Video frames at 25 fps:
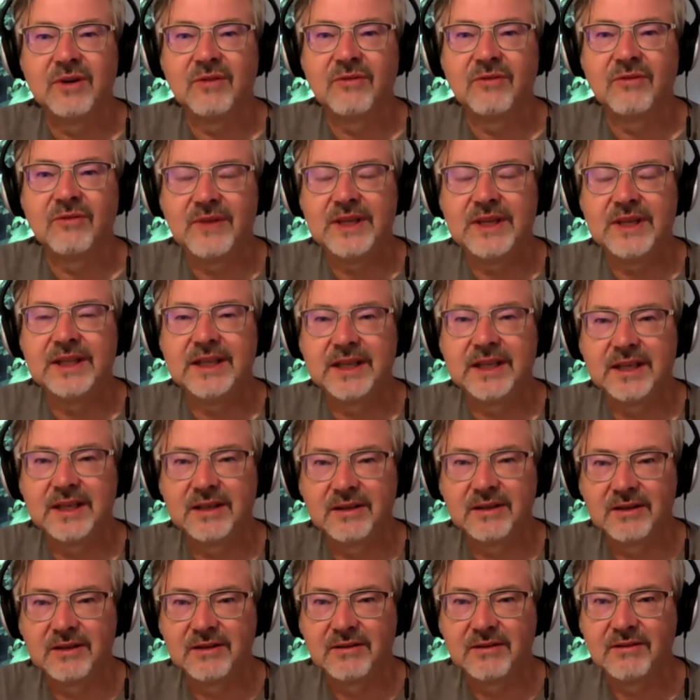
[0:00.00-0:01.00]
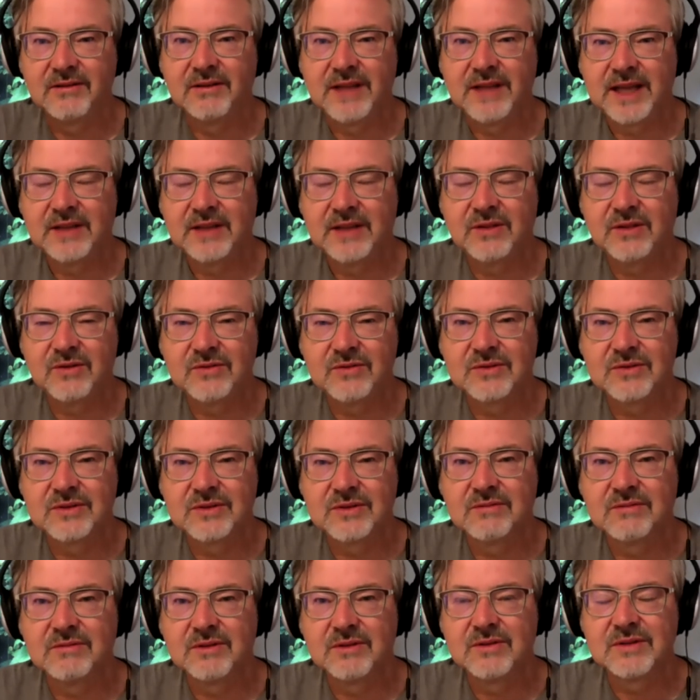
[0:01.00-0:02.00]
feeling like
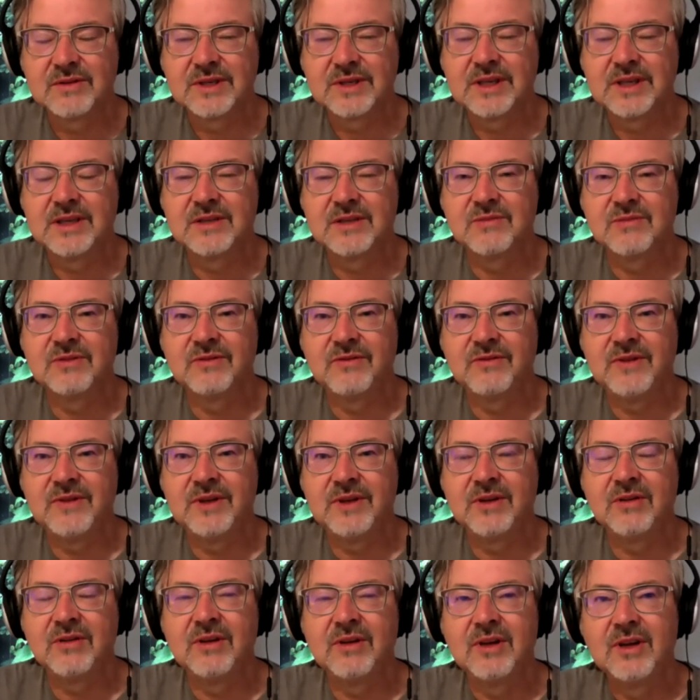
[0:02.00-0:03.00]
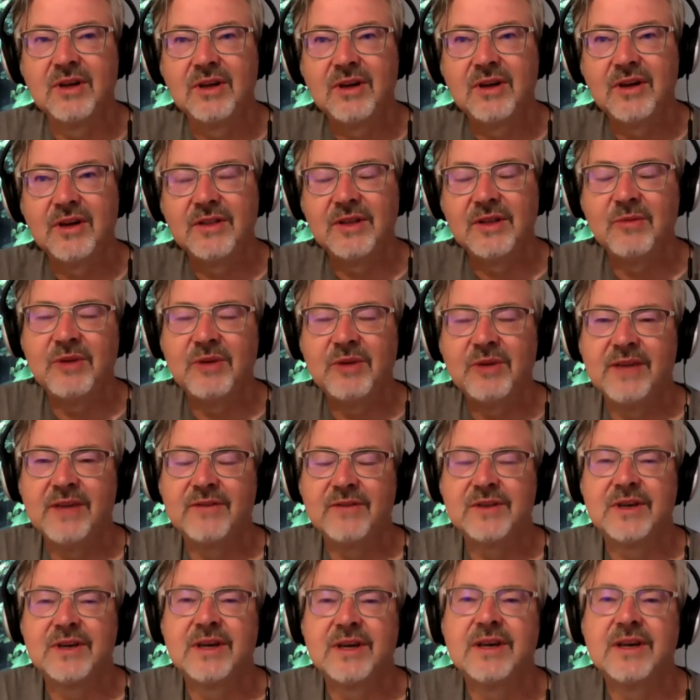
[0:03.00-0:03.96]
those kids would feel, and then we have